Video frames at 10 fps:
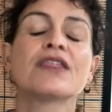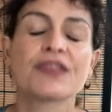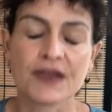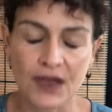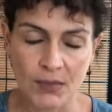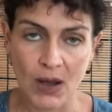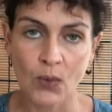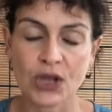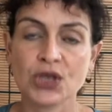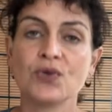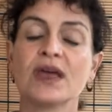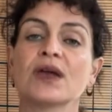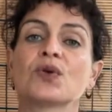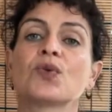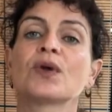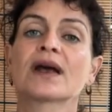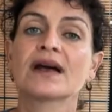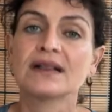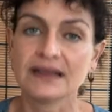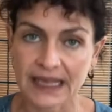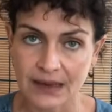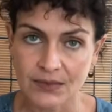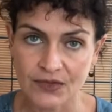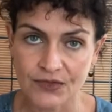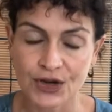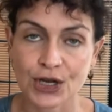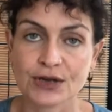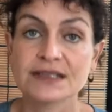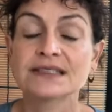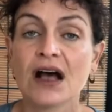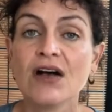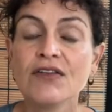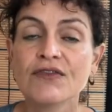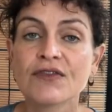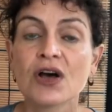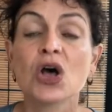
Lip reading: Think about what you can reclaim for yourself